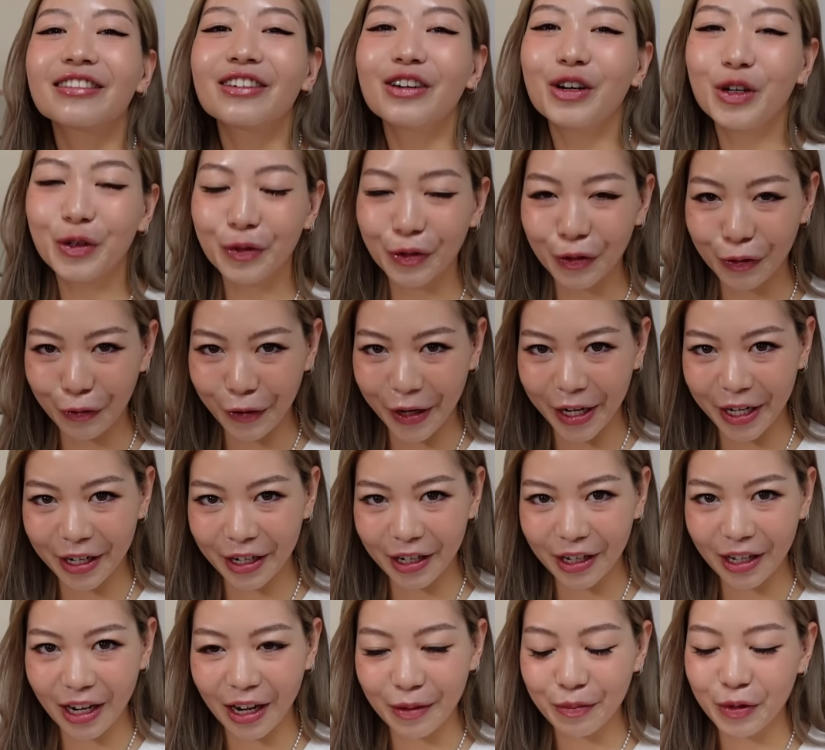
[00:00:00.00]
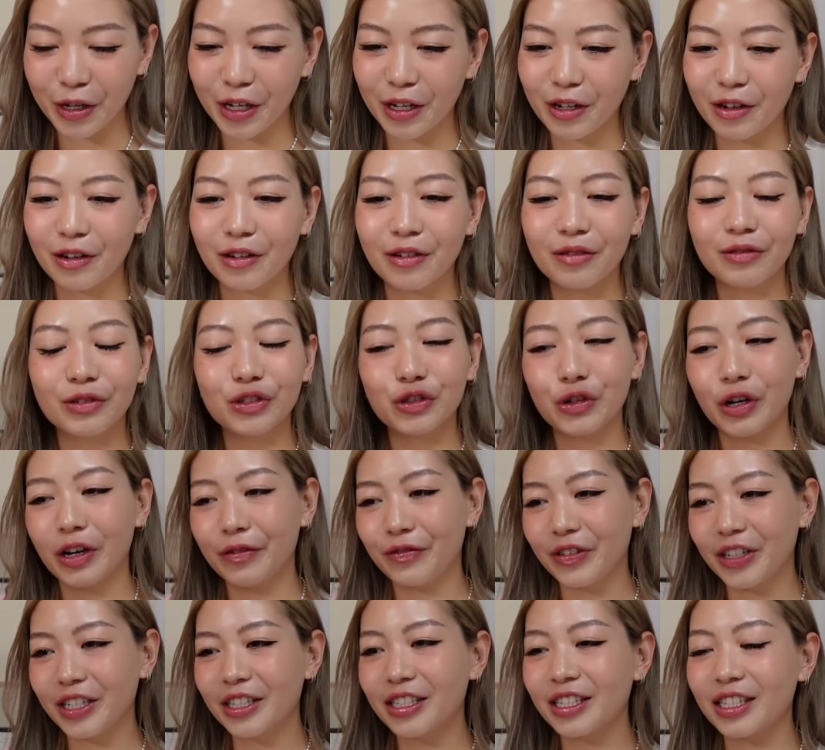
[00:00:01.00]
overrated. I mean,
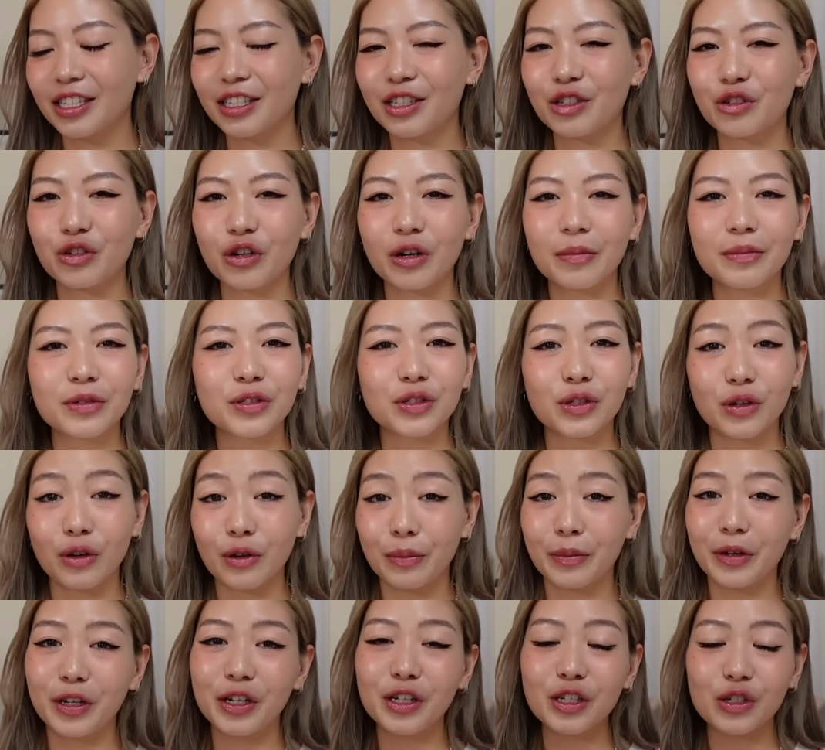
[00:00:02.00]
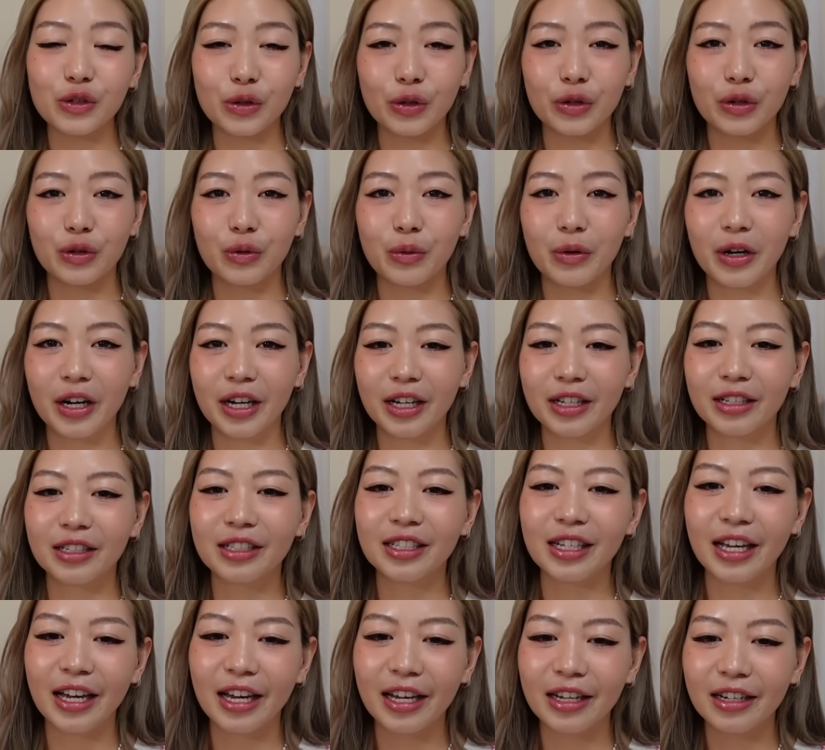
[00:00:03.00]
Travis has dropped so many Jordan 1s,
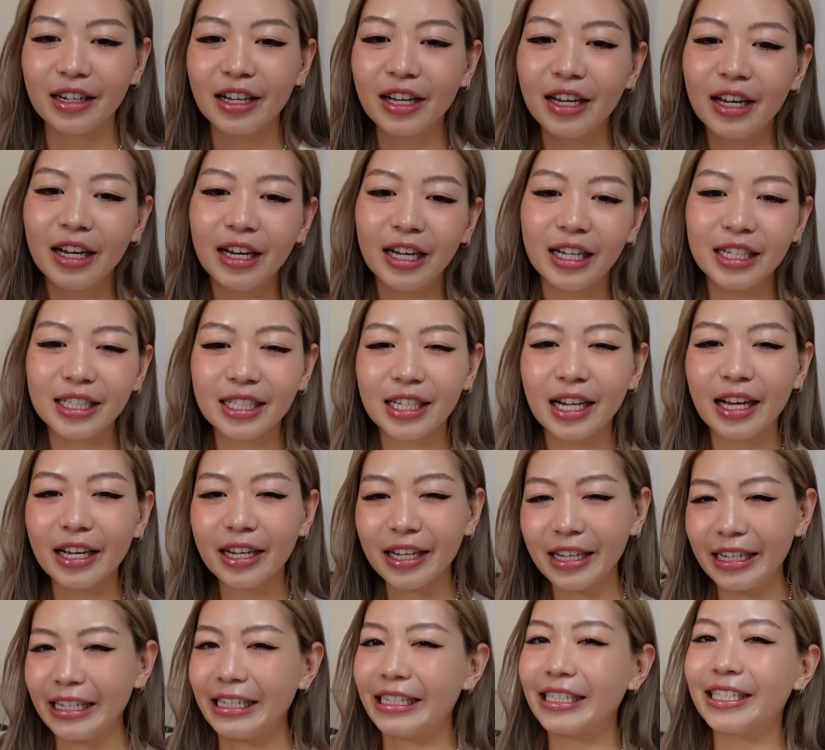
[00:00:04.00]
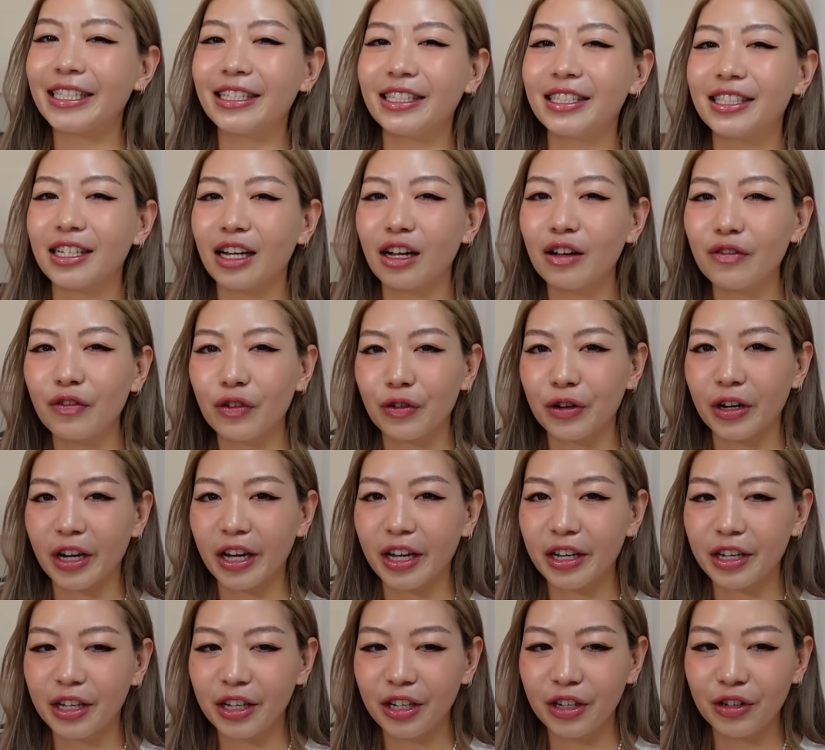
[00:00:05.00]
and it's like an easy sell for
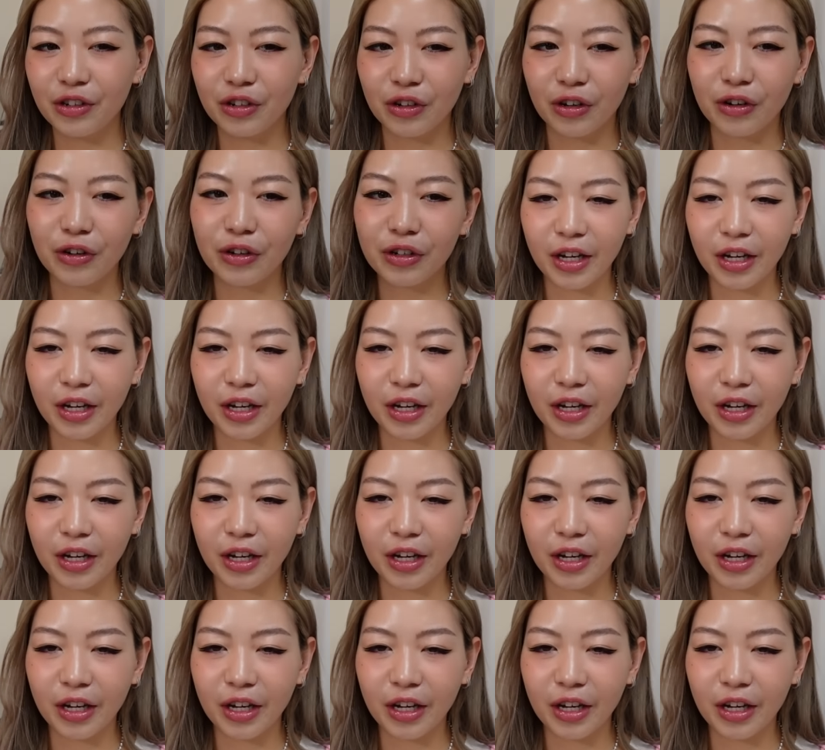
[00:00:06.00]
Nike, you know?